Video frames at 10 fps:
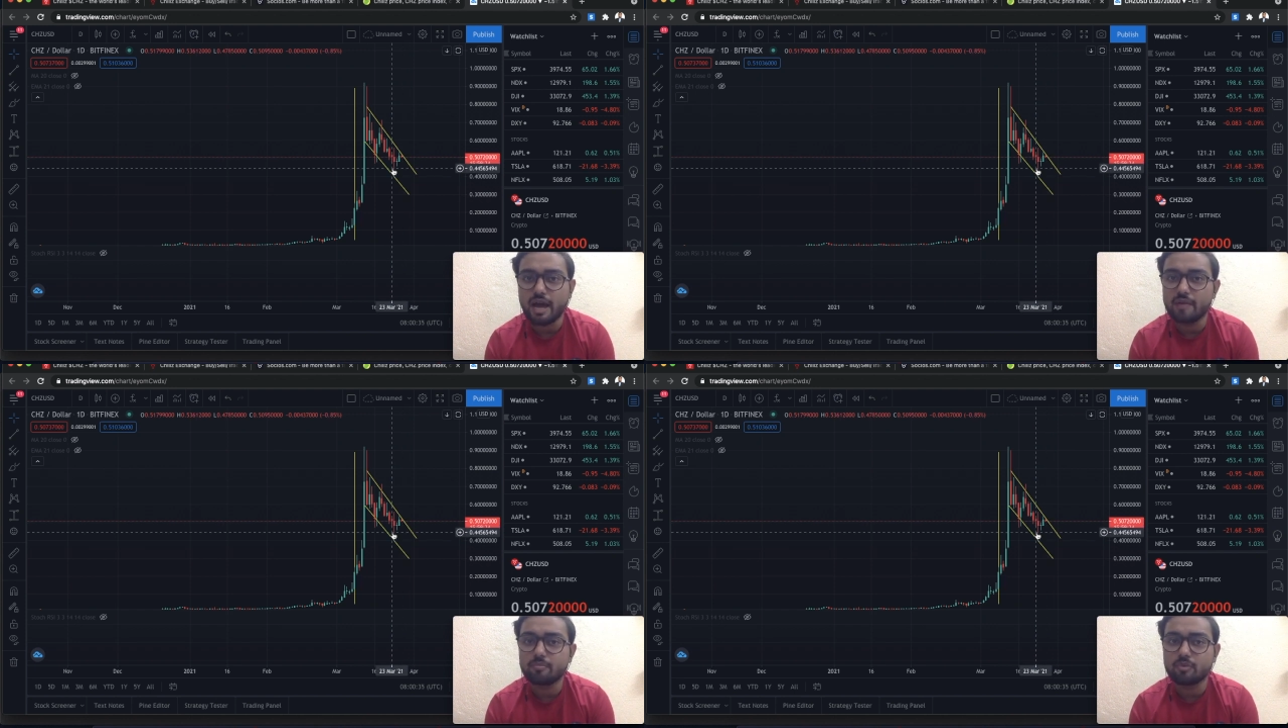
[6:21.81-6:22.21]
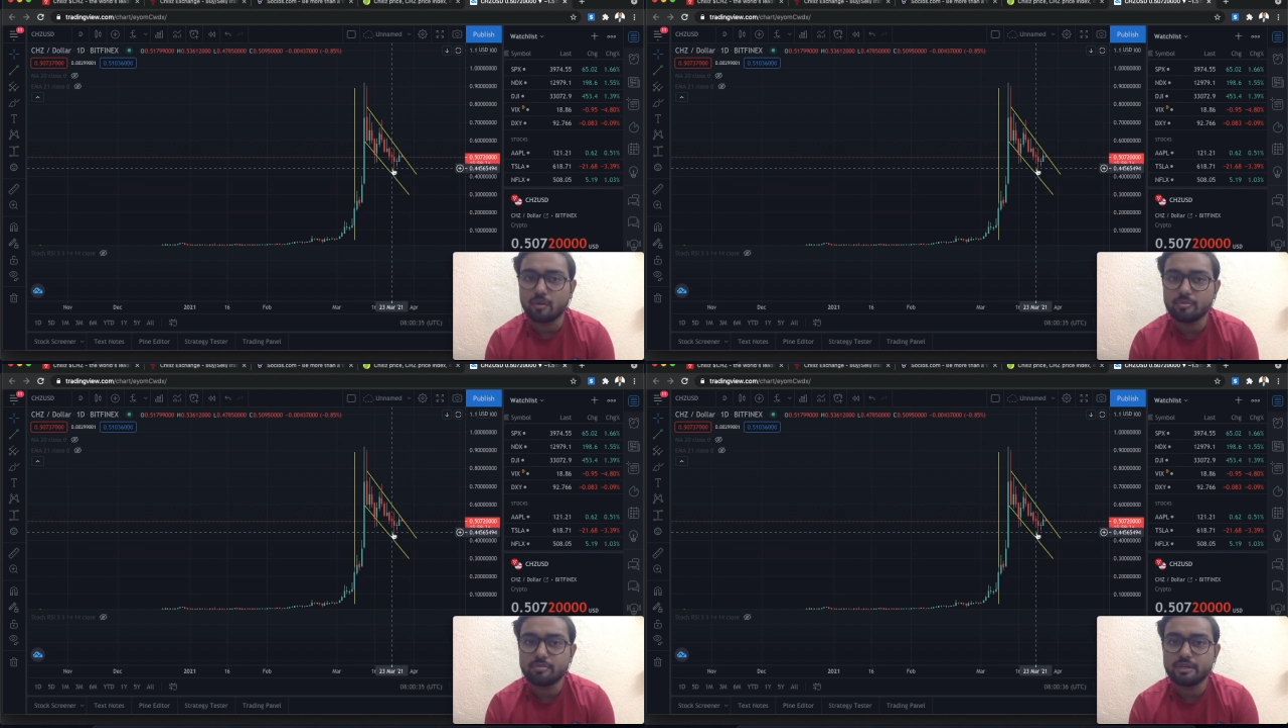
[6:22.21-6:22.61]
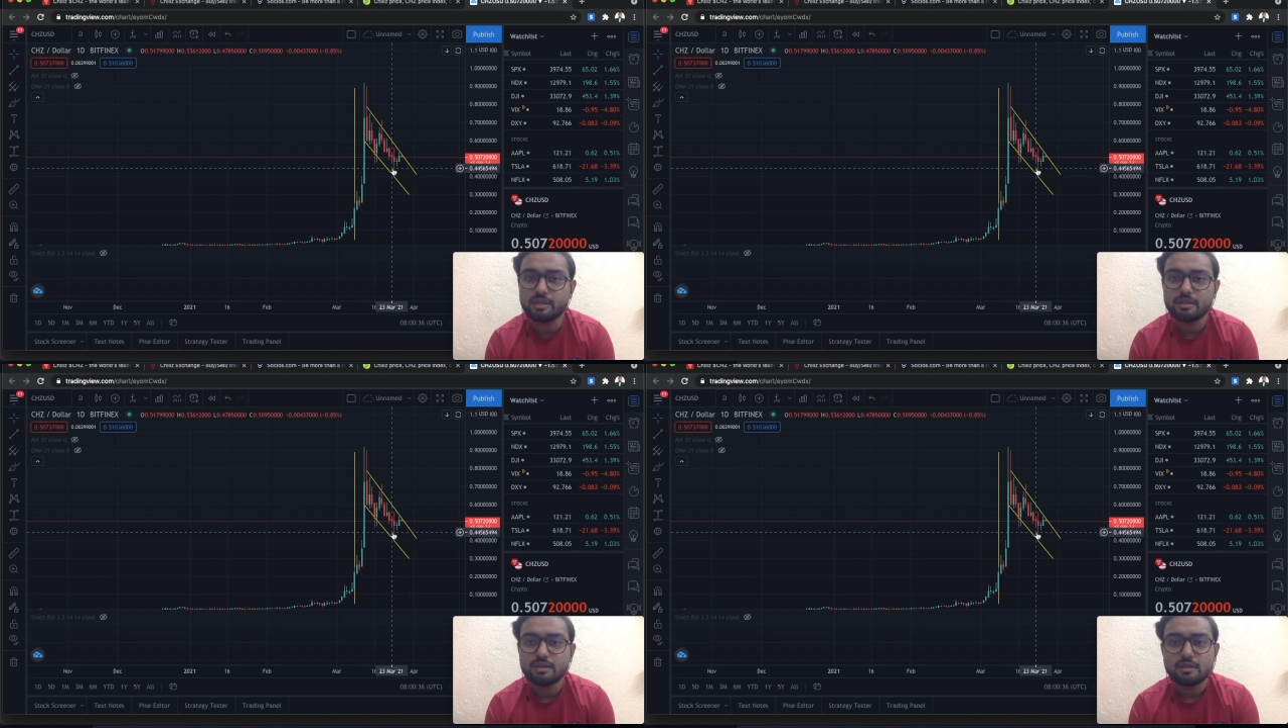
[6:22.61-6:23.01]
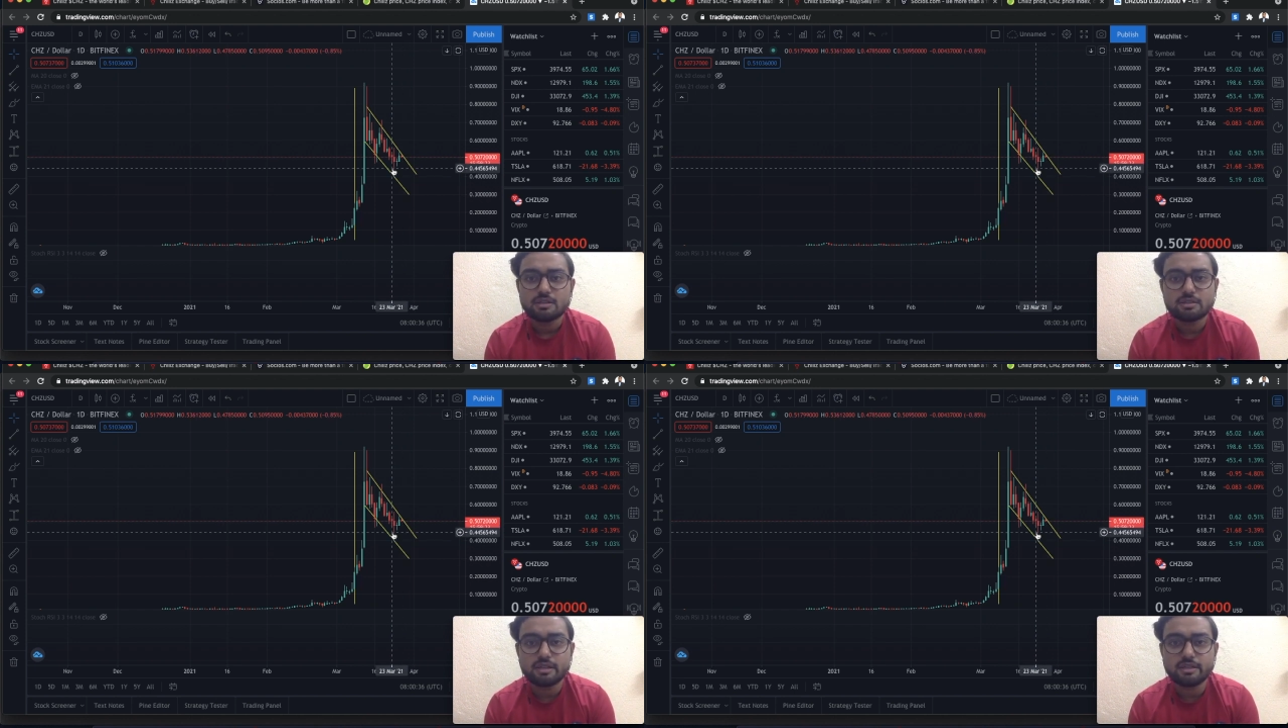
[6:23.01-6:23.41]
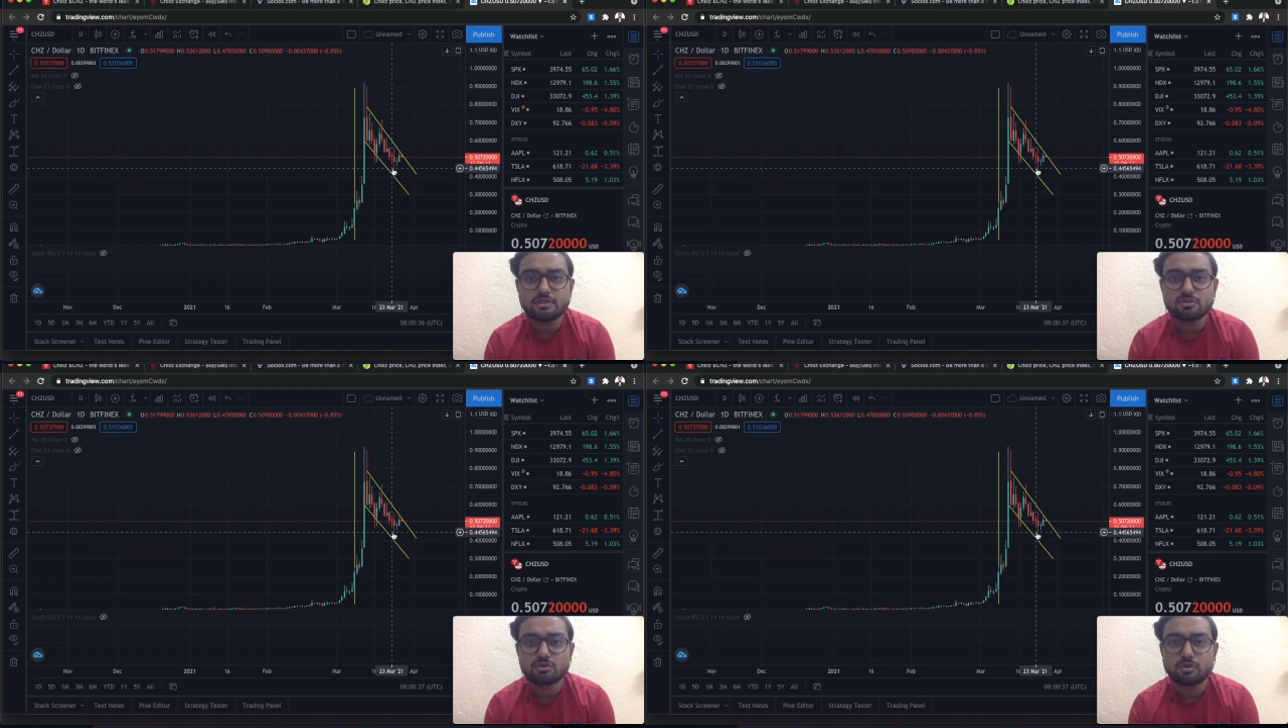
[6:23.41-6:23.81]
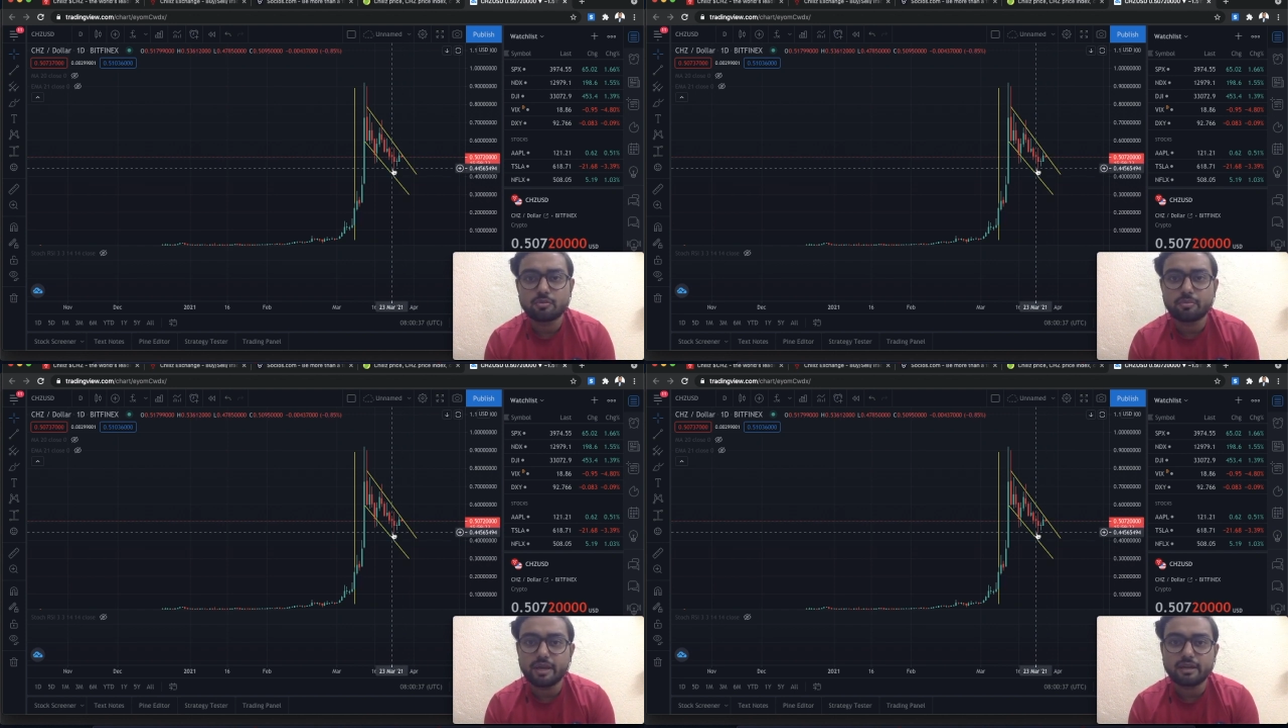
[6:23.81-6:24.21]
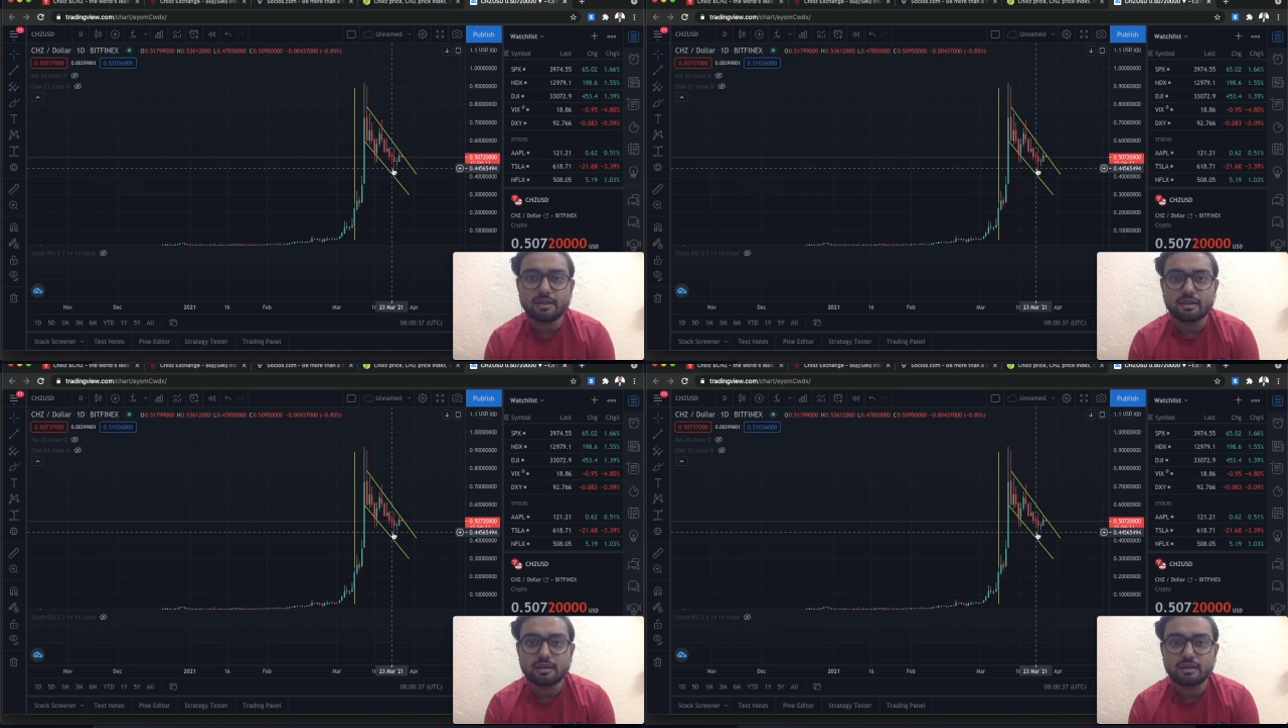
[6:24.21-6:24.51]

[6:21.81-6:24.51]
and probably Chiliz could break